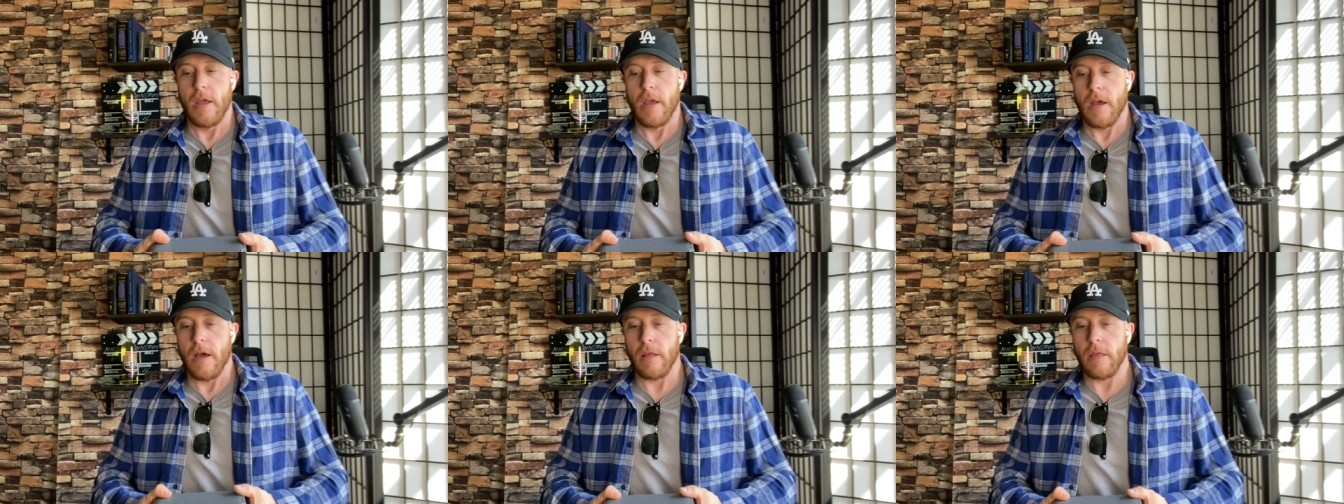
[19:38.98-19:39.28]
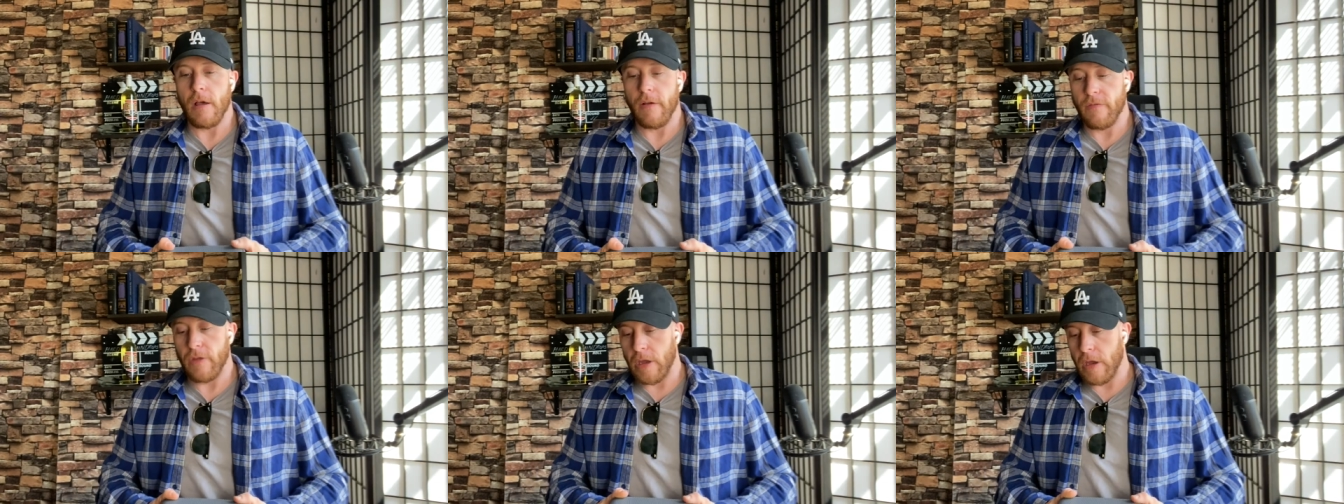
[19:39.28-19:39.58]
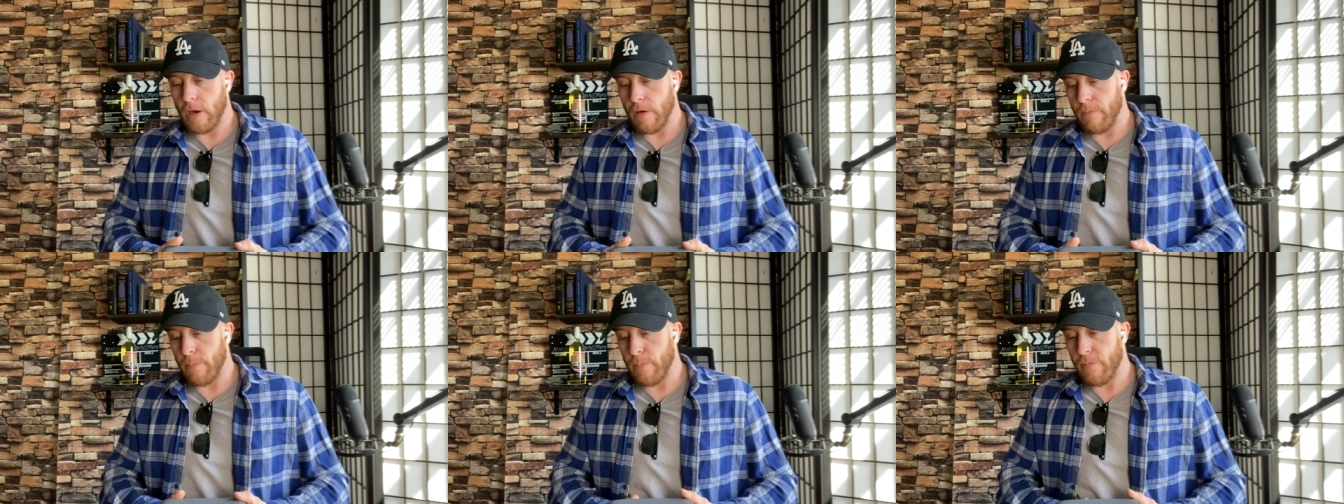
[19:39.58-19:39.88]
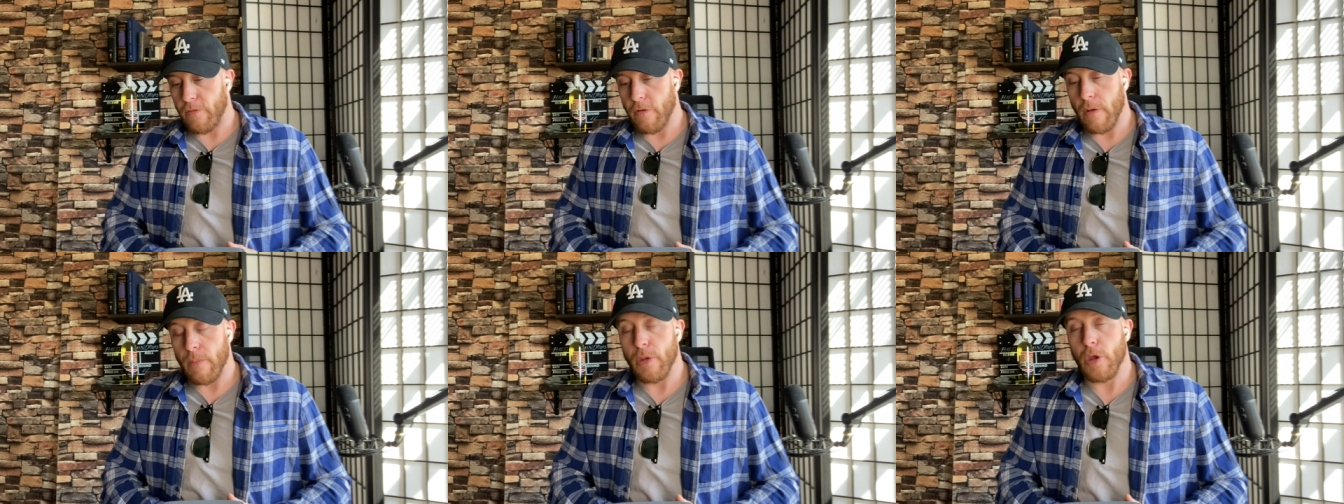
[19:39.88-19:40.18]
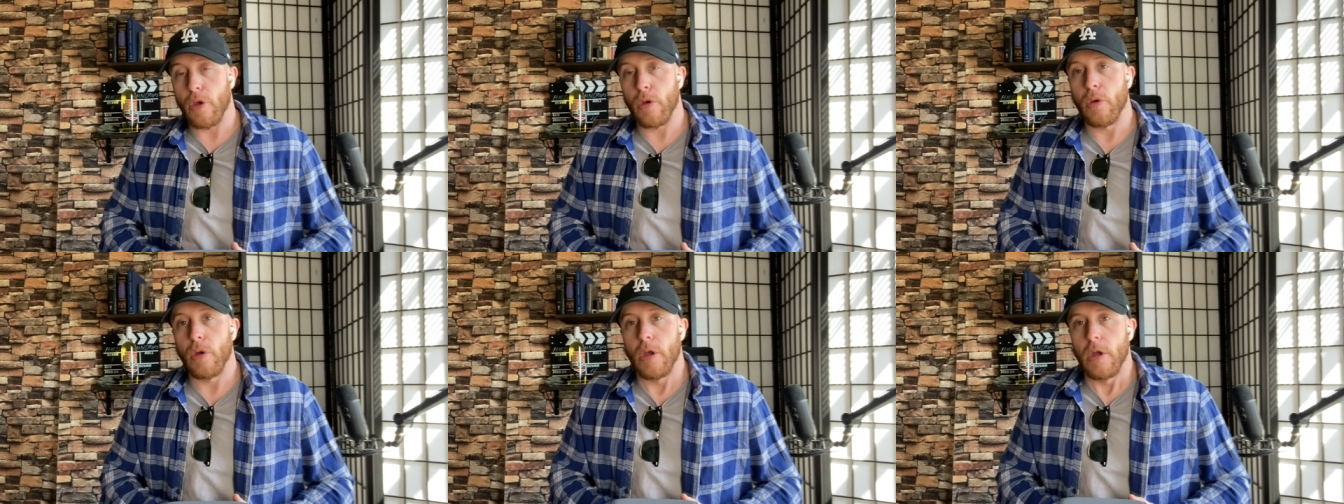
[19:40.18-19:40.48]
I'd love to hear from
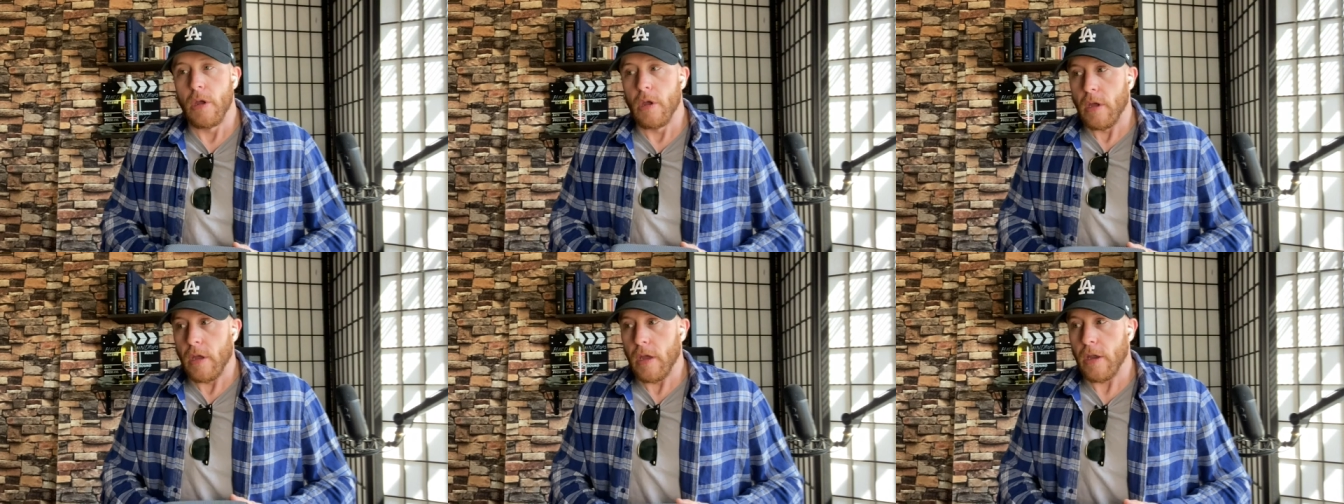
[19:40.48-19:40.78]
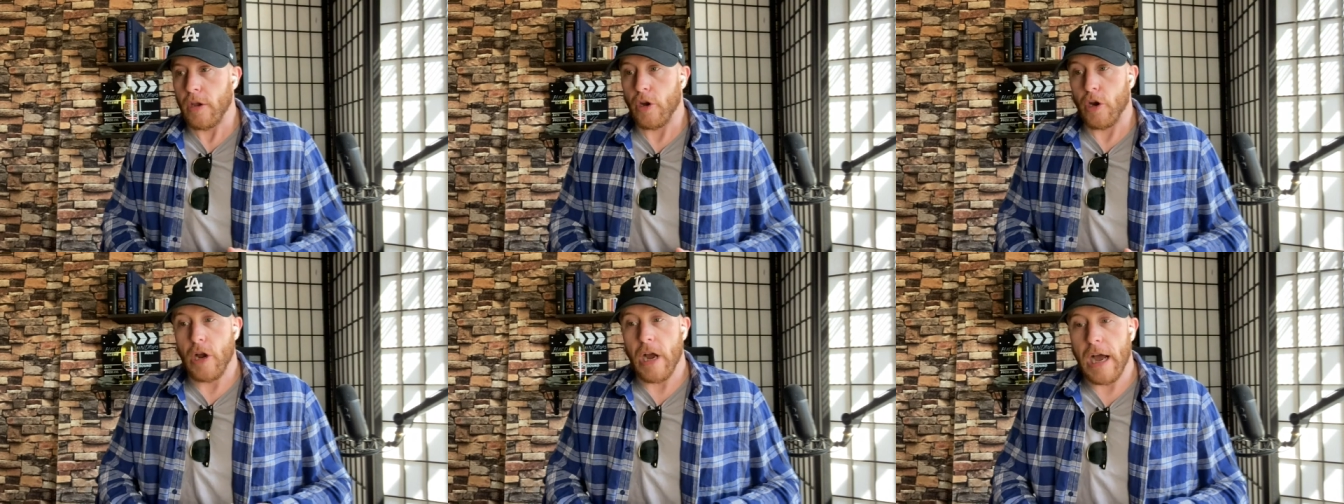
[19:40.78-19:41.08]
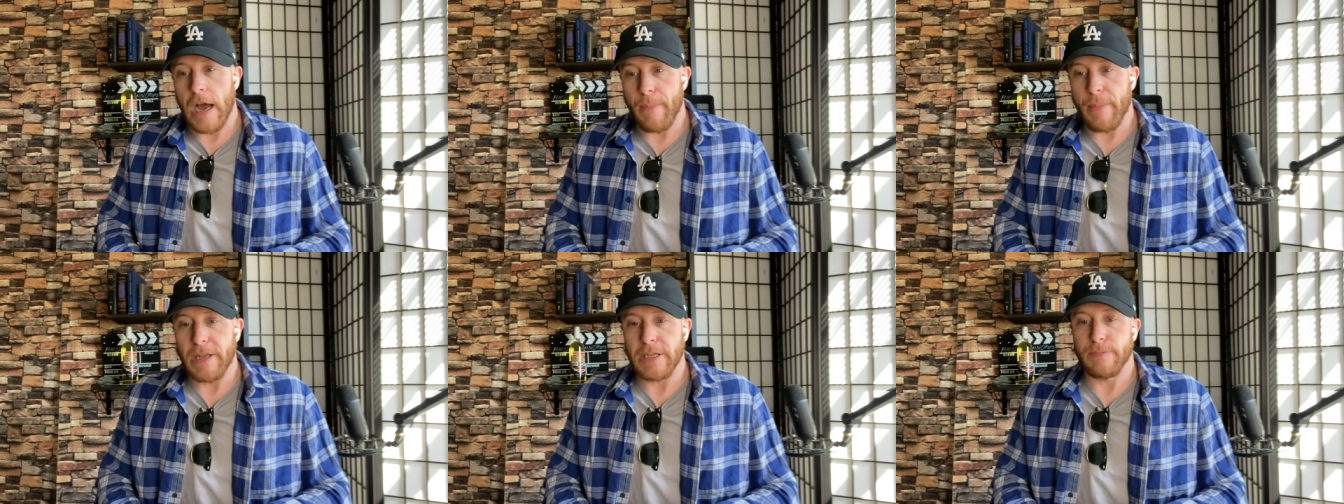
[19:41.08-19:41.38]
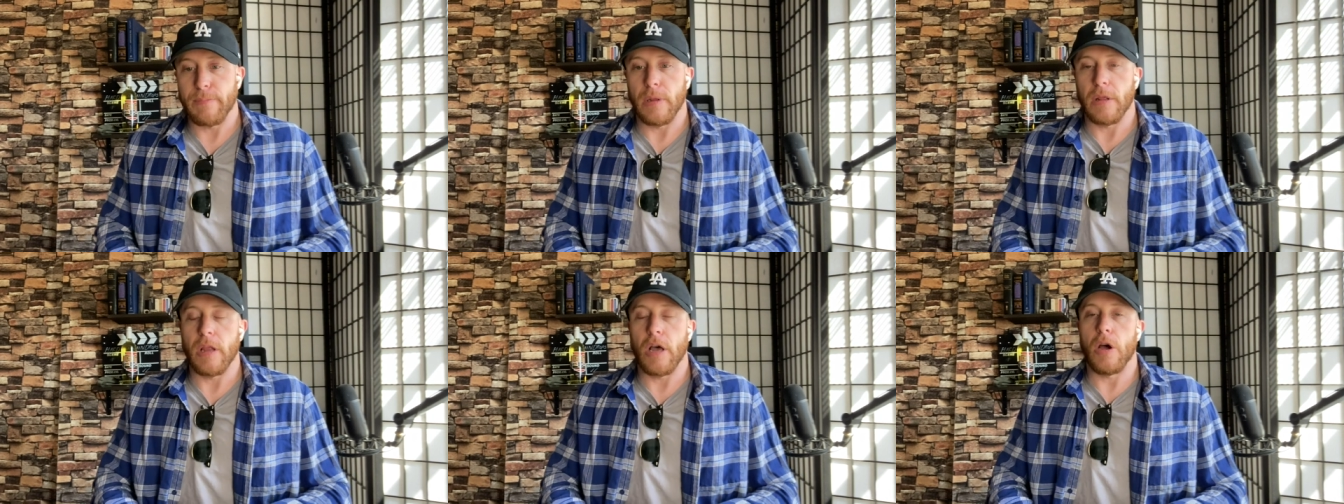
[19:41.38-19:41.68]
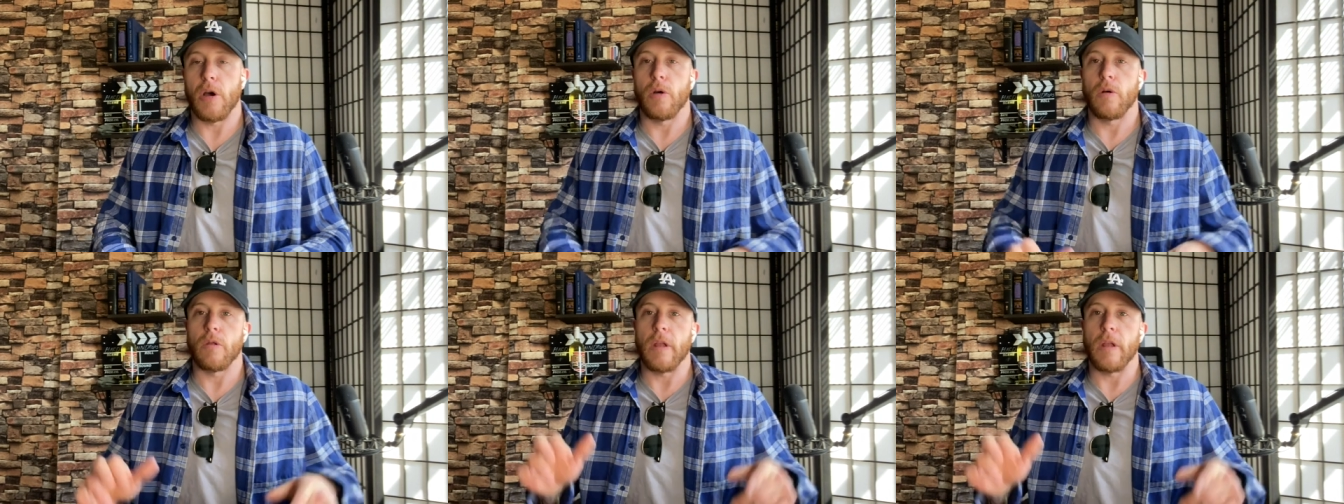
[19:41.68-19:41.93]
you in the comments below.